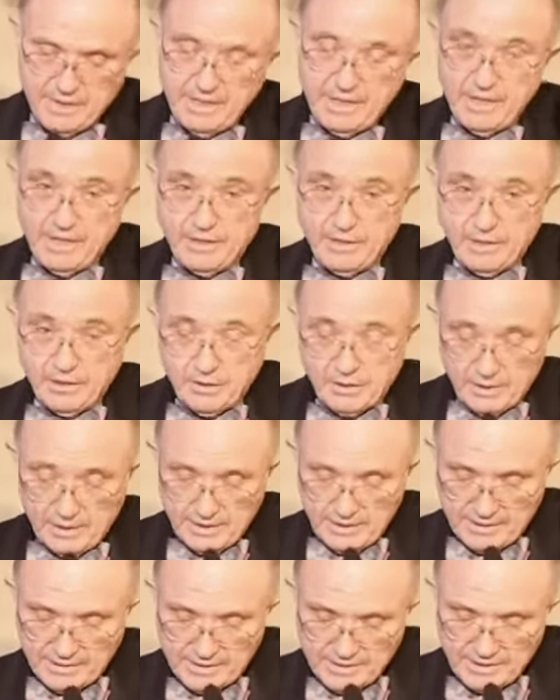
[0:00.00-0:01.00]
In the
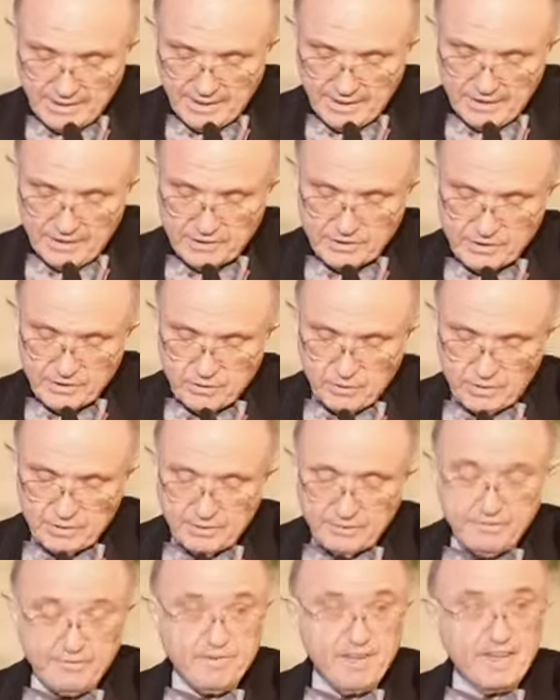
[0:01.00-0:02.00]
earliest stage, called a
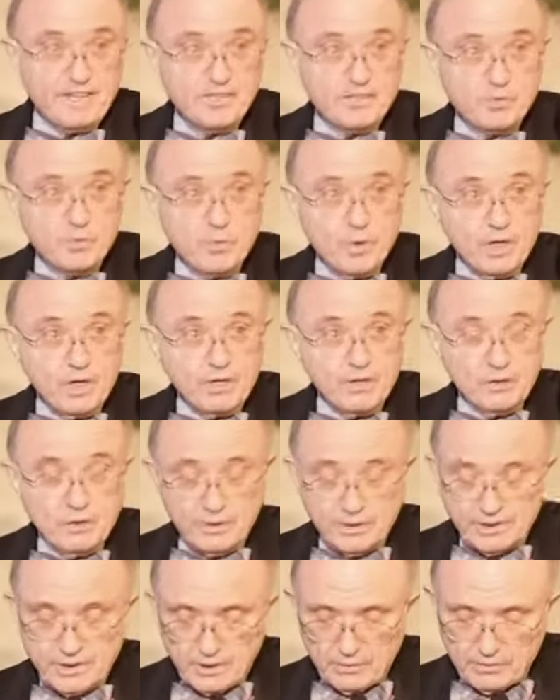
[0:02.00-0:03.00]
phase one or
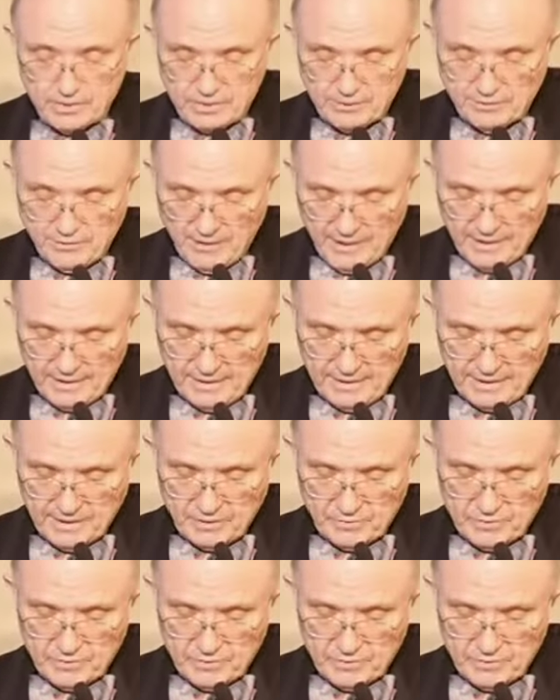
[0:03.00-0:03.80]
dose finding